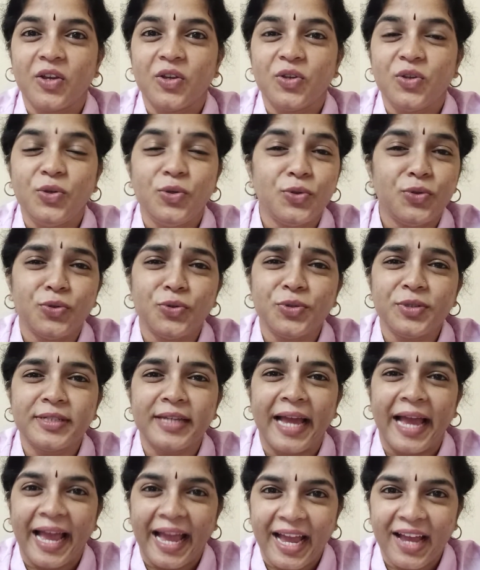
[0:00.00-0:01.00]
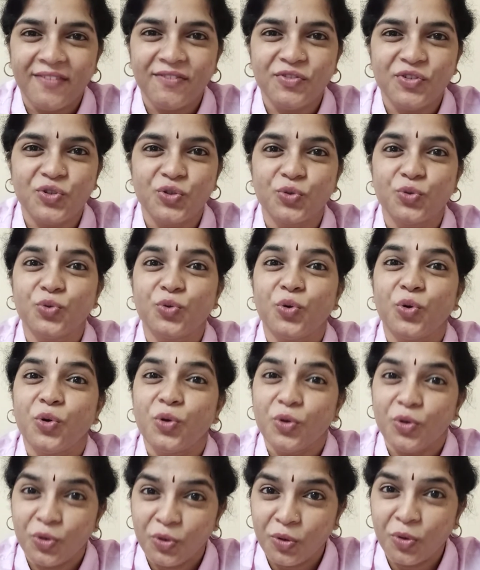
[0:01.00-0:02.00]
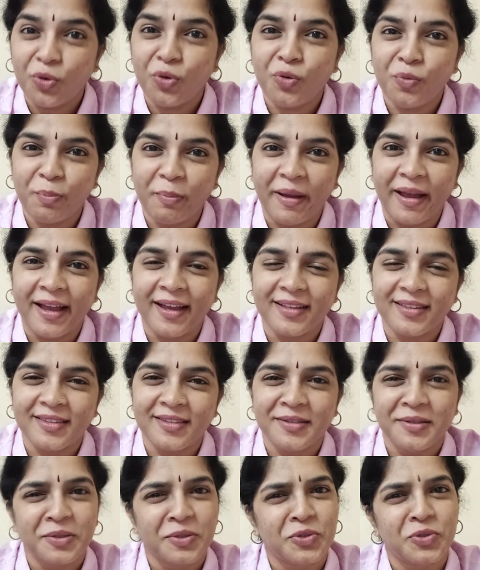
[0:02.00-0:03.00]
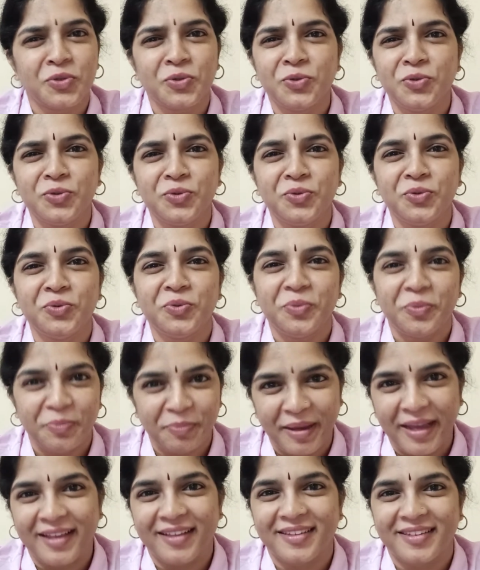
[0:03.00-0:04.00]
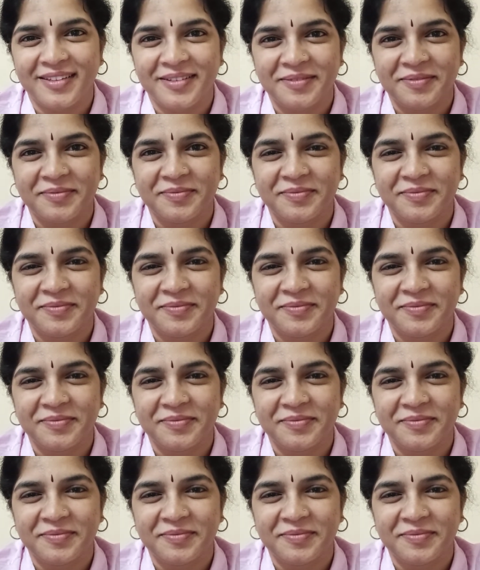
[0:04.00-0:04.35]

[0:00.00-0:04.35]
you don't have to know math to do math.